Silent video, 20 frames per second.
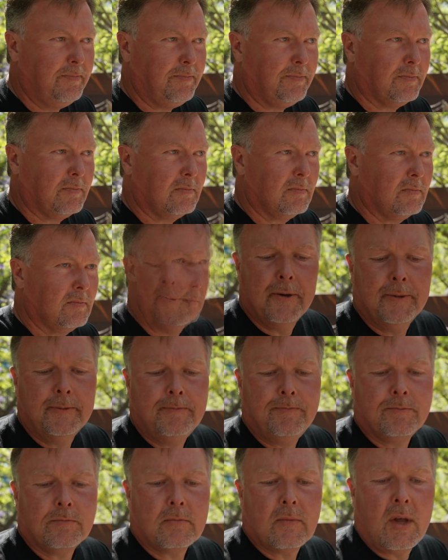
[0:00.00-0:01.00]

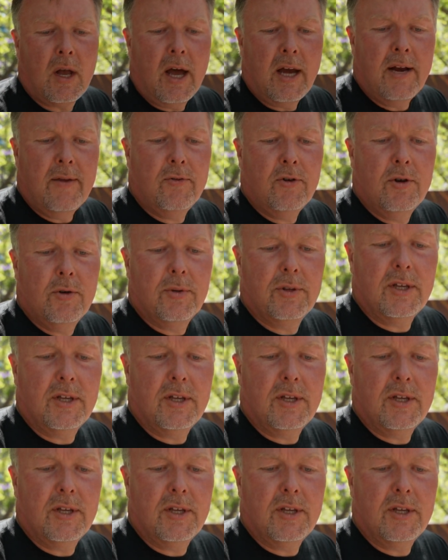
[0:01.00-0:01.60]
I never knew what